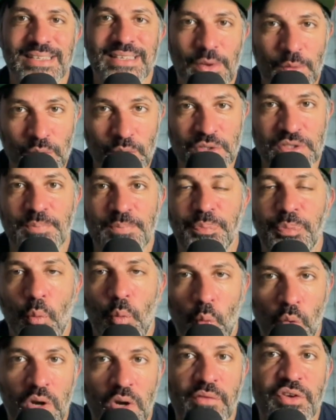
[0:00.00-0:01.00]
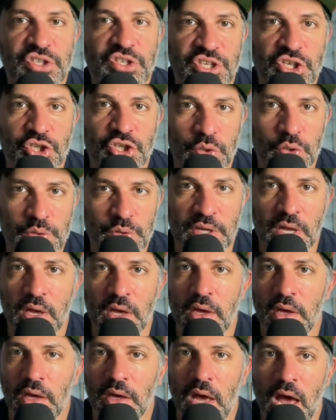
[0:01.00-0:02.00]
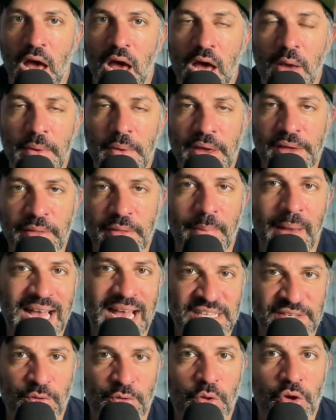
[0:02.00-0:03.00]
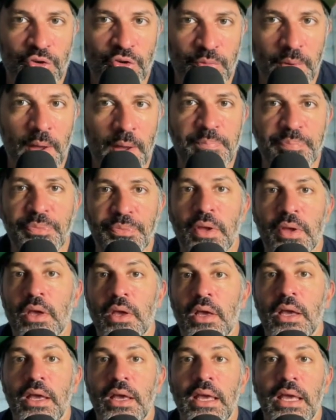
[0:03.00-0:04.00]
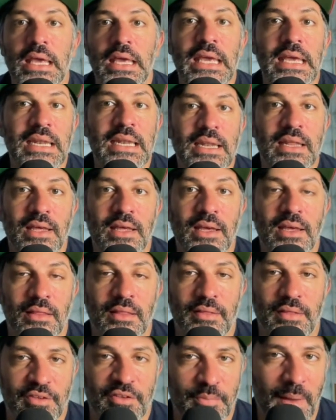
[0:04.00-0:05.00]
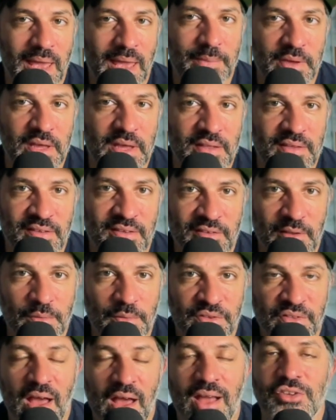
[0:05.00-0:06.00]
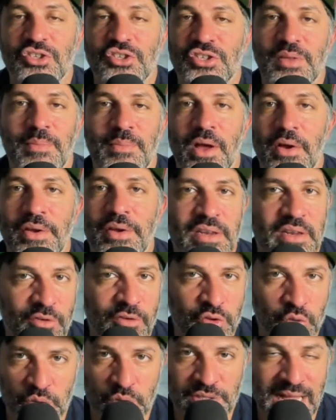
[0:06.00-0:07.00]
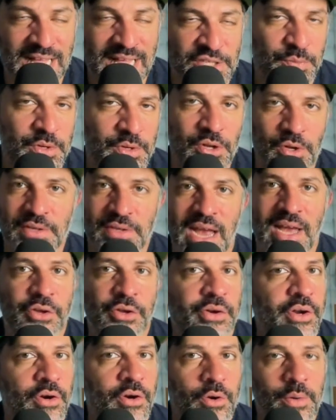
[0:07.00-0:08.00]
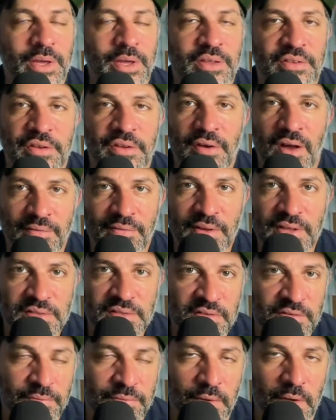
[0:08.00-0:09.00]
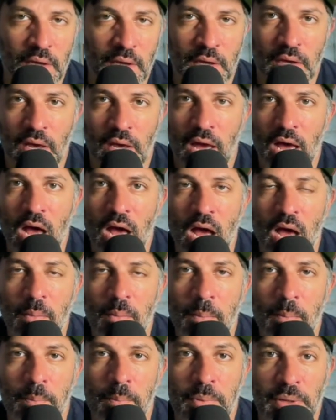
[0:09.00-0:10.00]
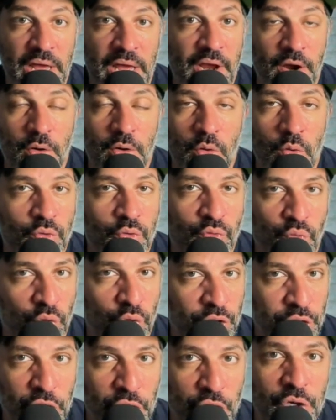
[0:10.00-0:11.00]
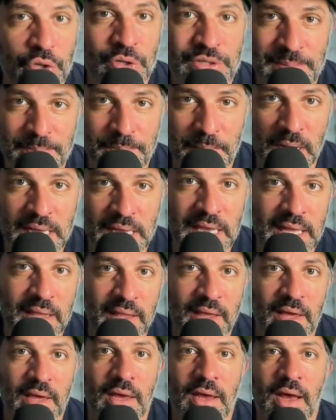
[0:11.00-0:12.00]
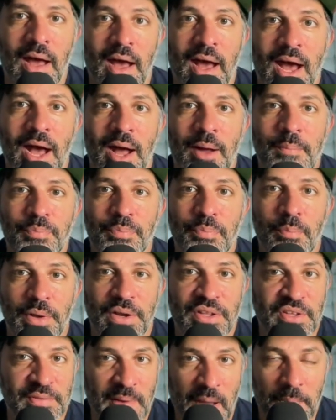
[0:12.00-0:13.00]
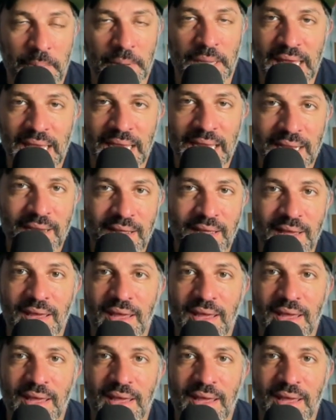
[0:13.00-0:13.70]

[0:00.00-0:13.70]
was one of his issues in the past few years. But in this Miami Heat system, it's not just about individual stats. We know Tyler Herro is an offensive player who is really good, who's a bucket, but it's about playing